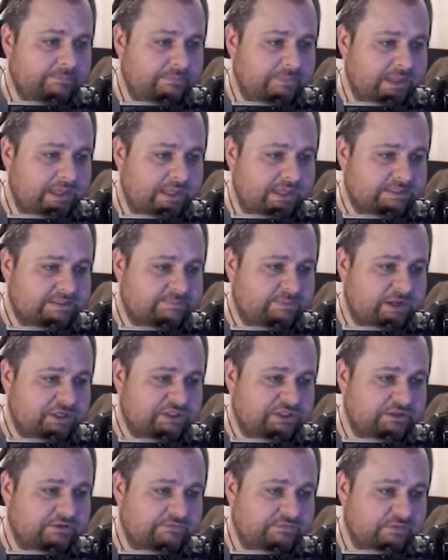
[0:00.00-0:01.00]

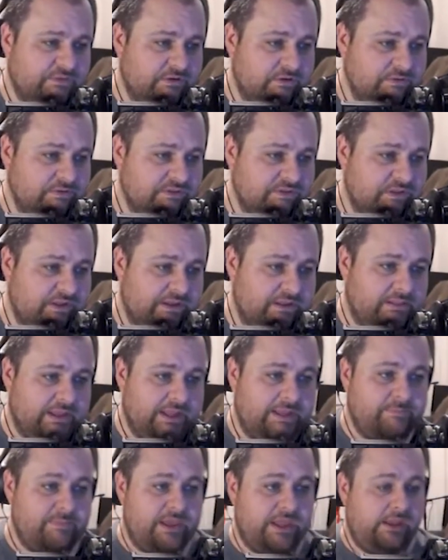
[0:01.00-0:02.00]
Especially for those
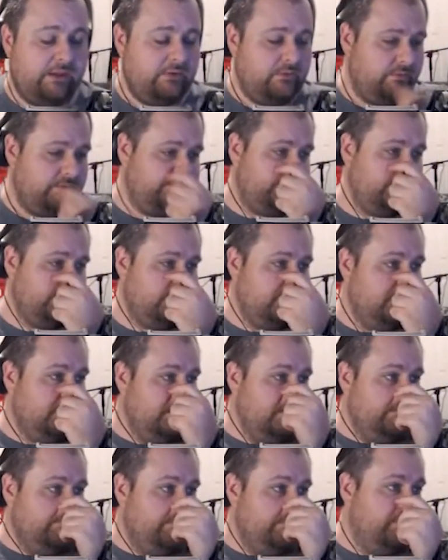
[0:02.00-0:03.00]
like me who have
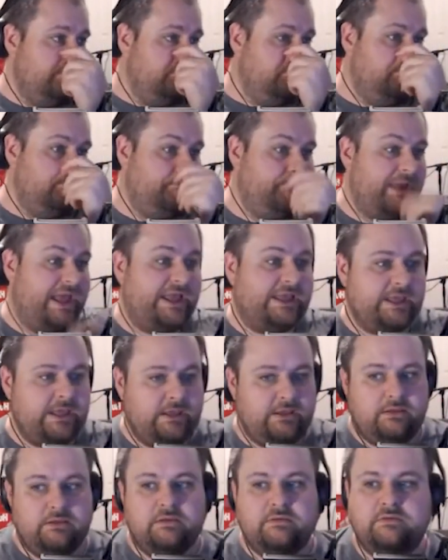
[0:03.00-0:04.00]
been
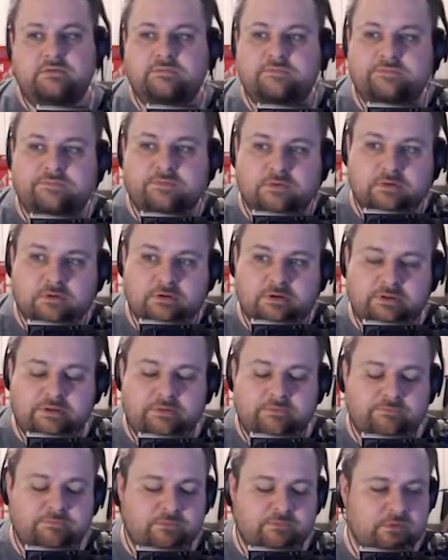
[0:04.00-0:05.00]
begging for
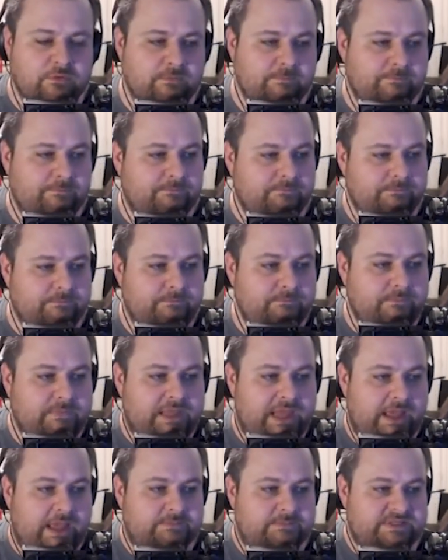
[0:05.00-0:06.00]

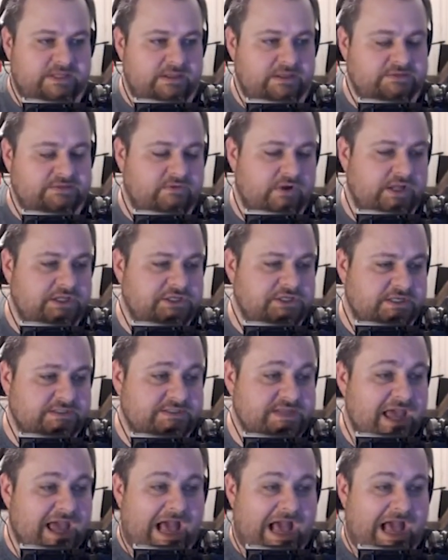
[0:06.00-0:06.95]
games in these franchises.